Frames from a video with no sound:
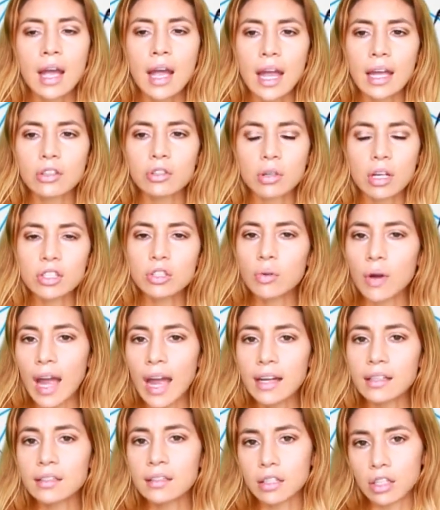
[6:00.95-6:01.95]
and try to
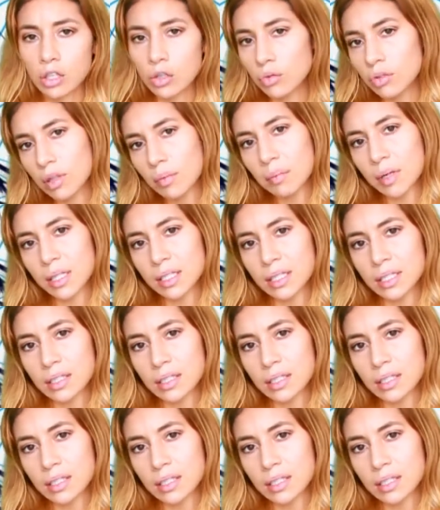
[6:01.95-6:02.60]
execute them at this